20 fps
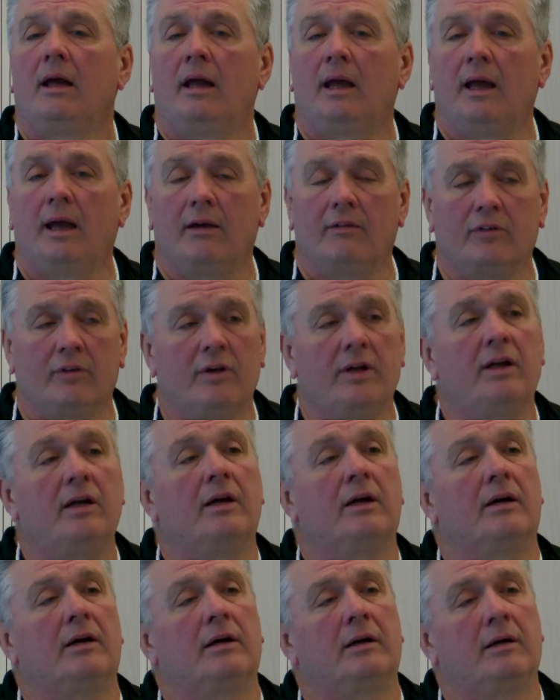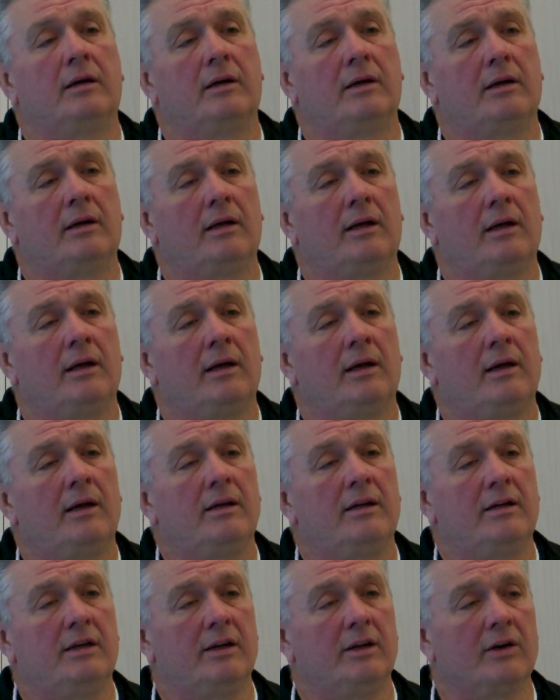every year,
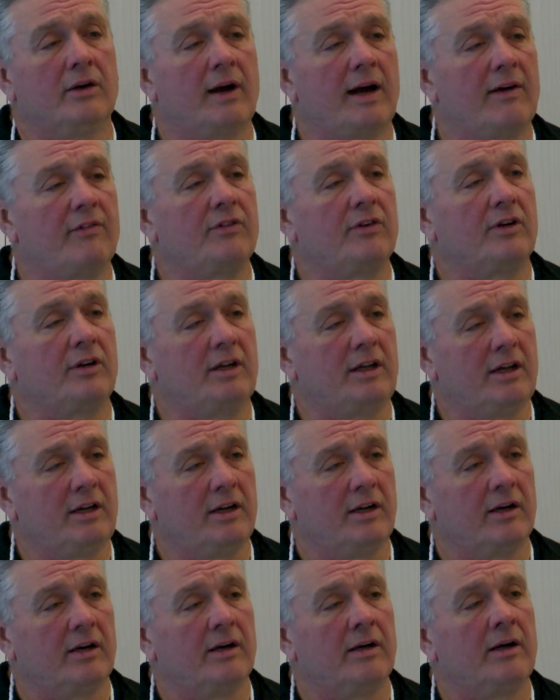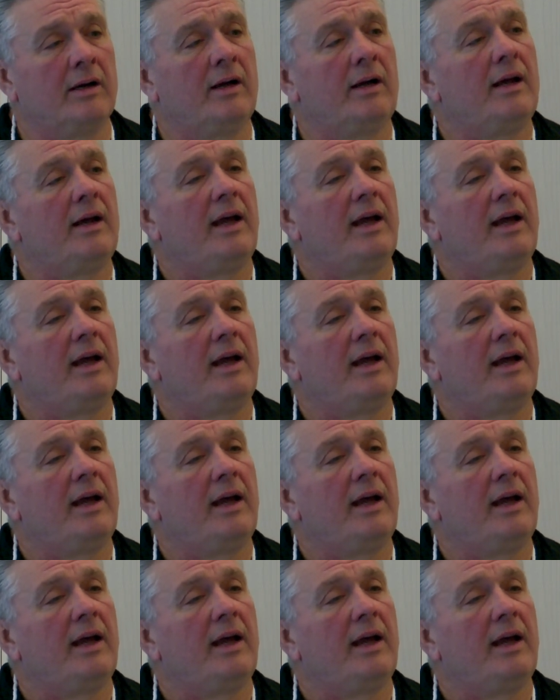year after year,